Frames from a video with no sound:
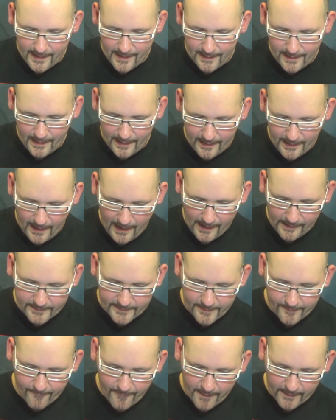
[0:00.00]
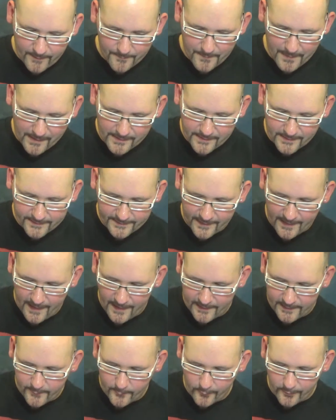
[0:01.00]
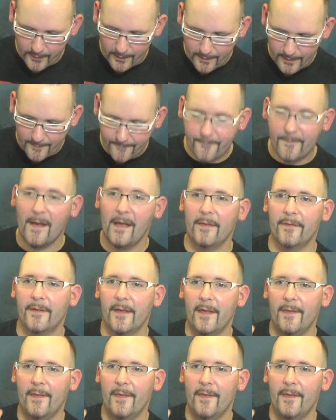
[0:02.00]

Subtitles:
and I highly recommend it to anyone on the fence,